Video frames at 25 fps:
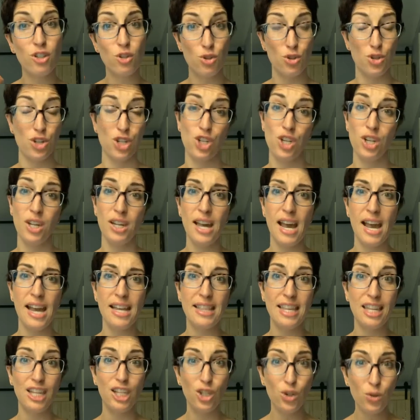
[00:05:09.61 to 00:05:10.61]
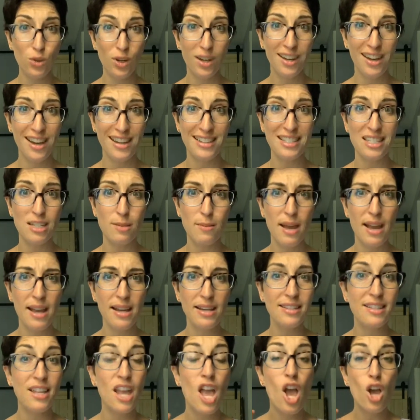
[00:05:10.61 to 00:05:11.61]
nutrition guide that you can
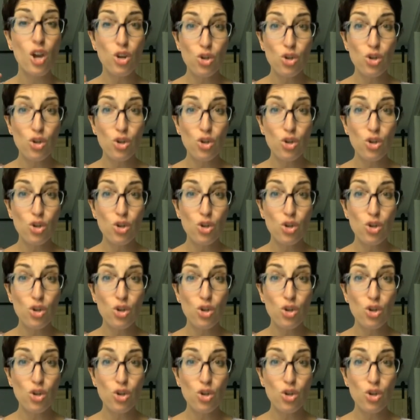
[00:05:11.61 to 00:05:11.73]
customize